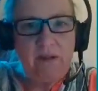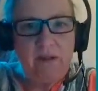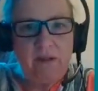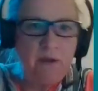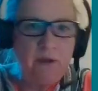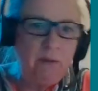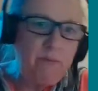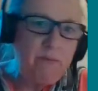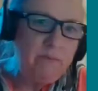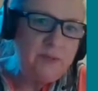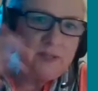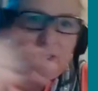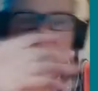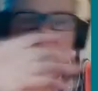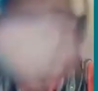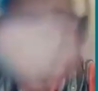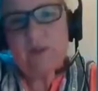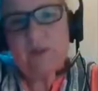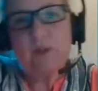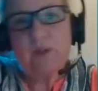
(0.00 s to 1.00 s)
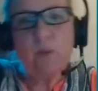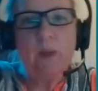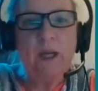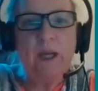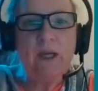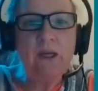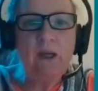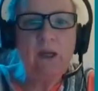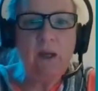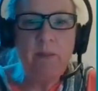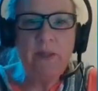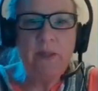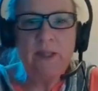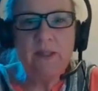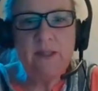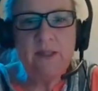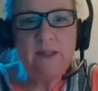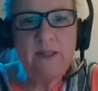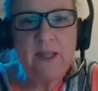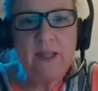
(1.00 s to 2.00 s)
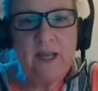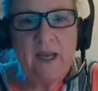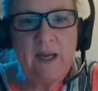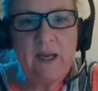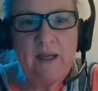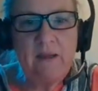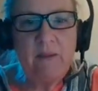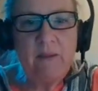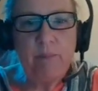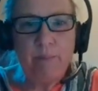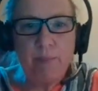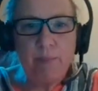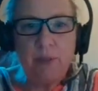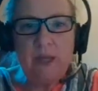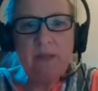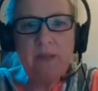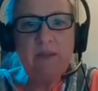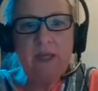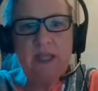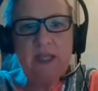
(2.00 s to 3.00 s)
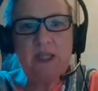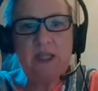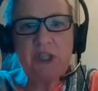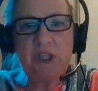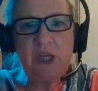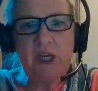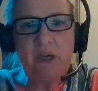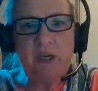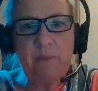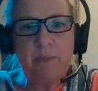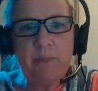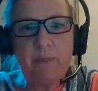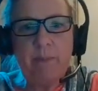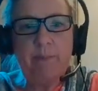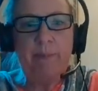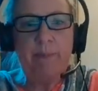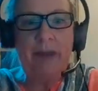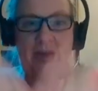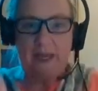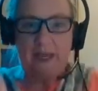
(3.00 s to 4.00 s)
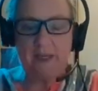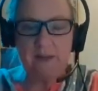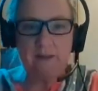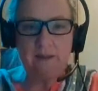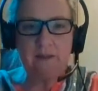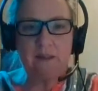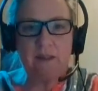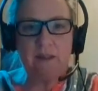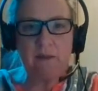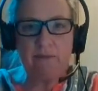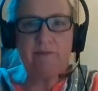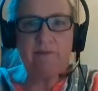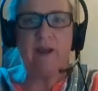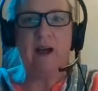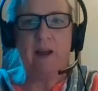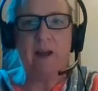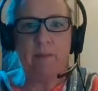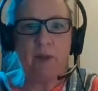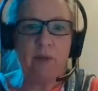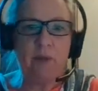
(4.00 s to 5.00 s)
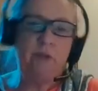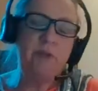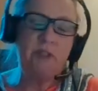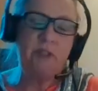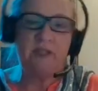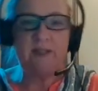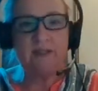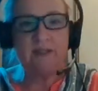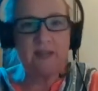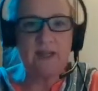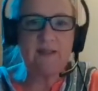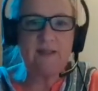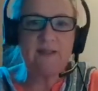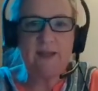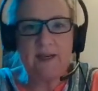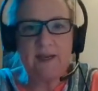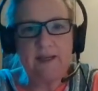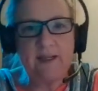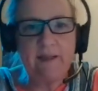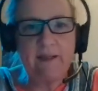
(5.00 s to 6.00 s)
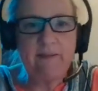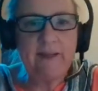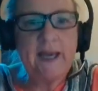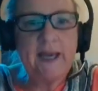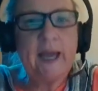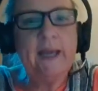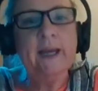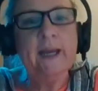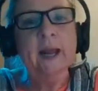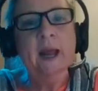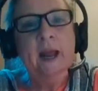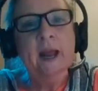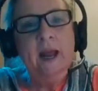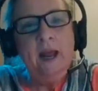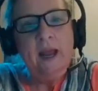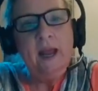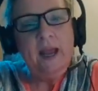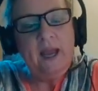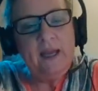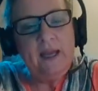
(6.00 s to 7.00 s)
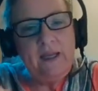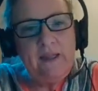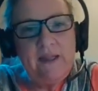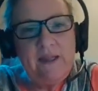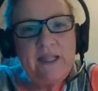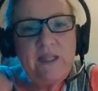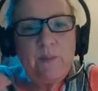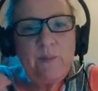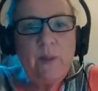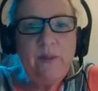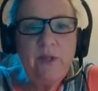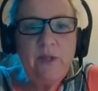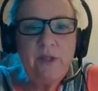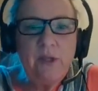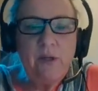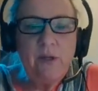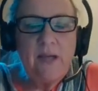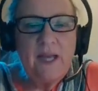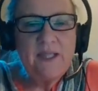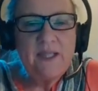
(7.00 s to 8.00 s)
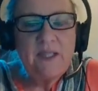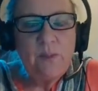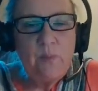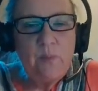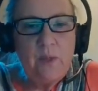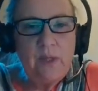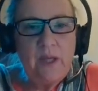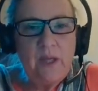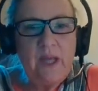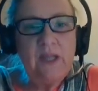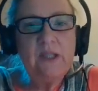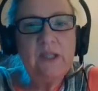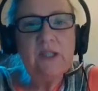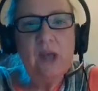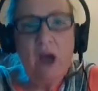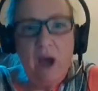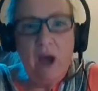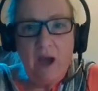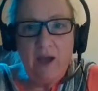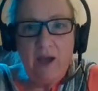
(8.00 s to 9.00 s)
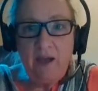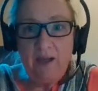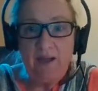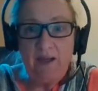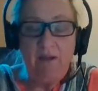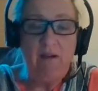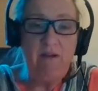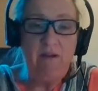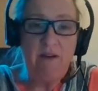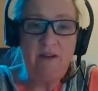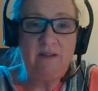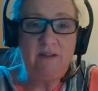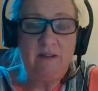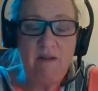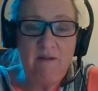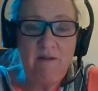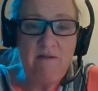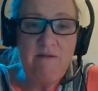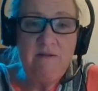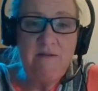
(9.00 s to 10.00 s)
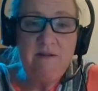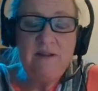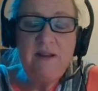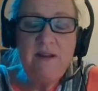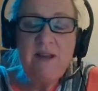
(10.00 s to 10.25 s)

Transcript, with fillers: you know, several square kilometers and bring these sheep back to the farmer who just stays standing at the gate. And in this one, the dog has to work entirely on its own.